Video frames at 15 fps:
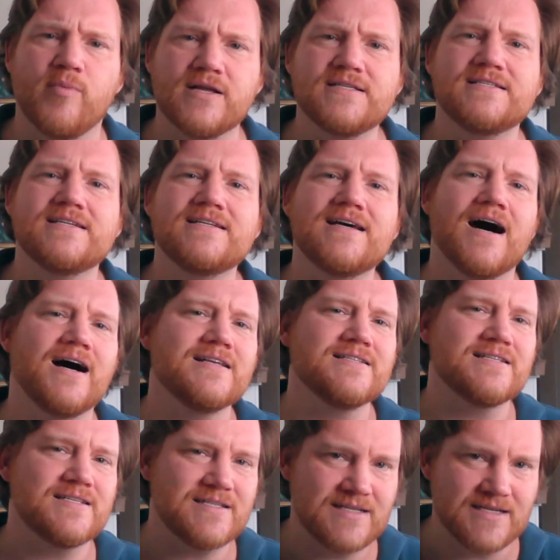but did
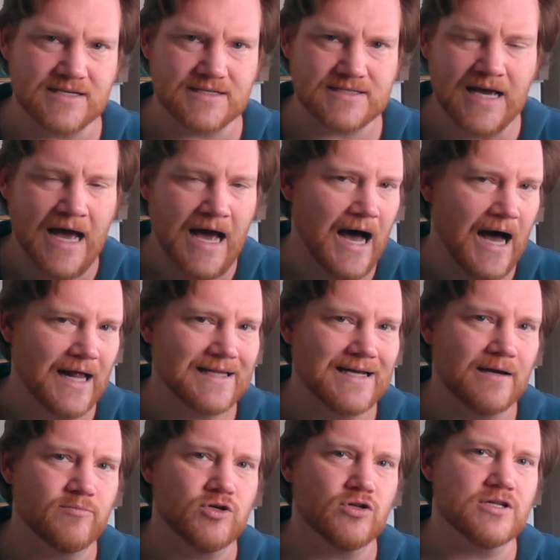unseat
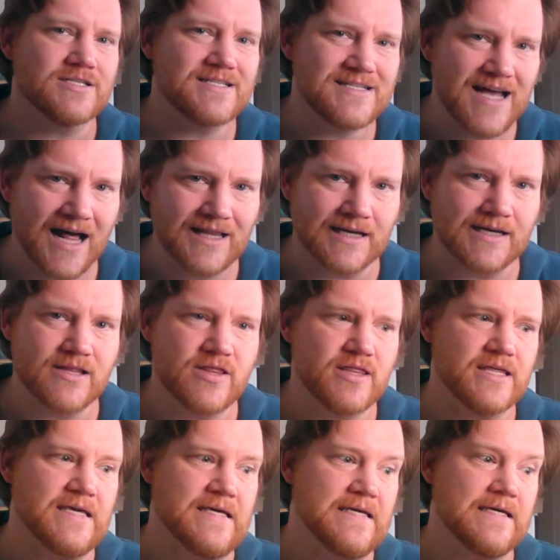Ali Abdullah Saleh,
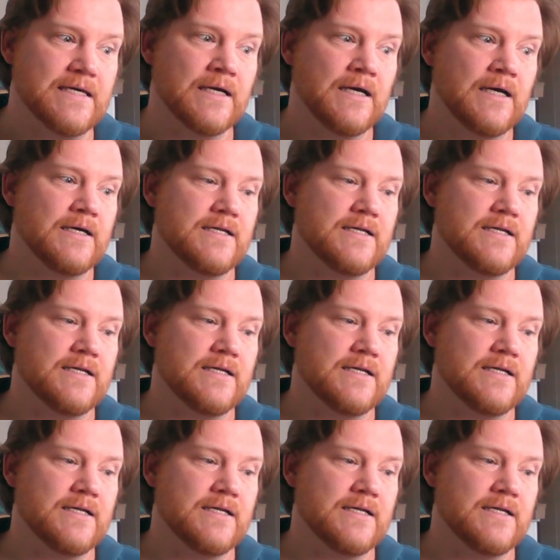the